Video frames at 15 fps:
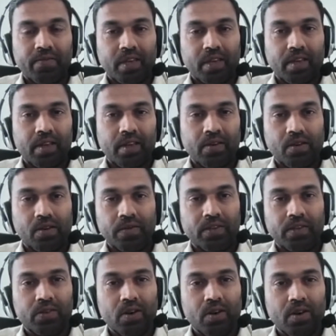we
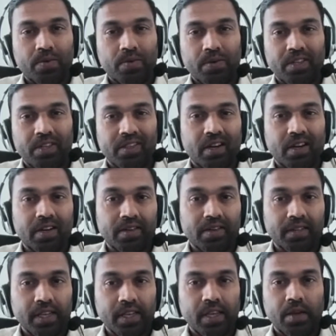always talk about these
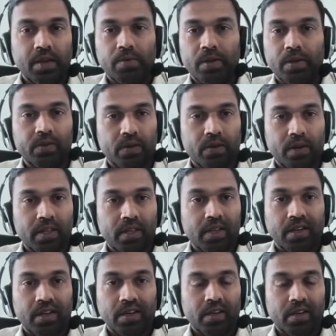undersea cables or other
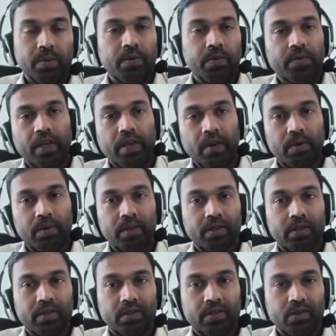type of
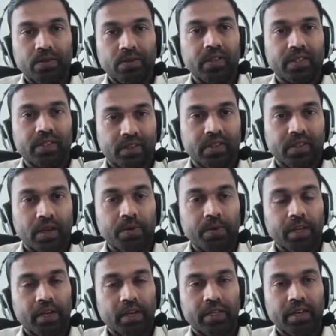cables through which
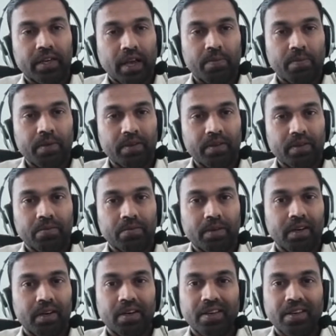communication happens.
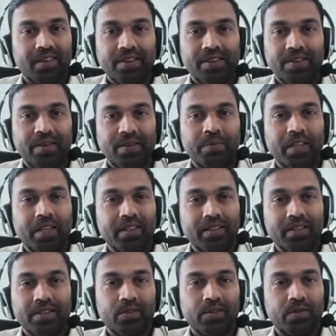But you imagine
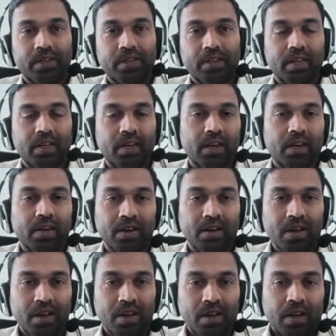the situation: there are
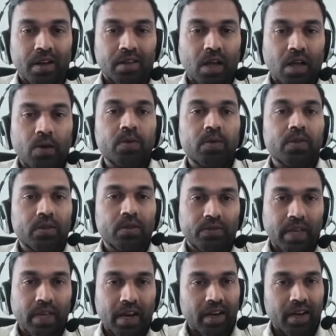thousands of
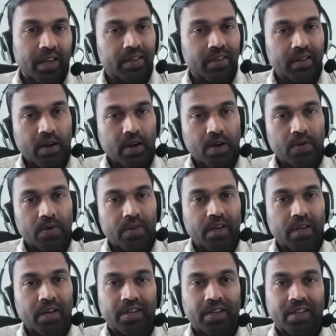satellites around the
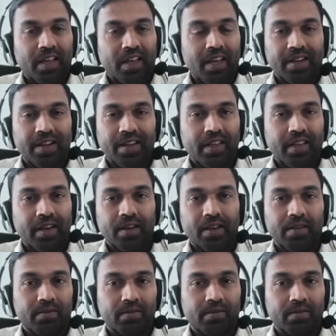Earth, and then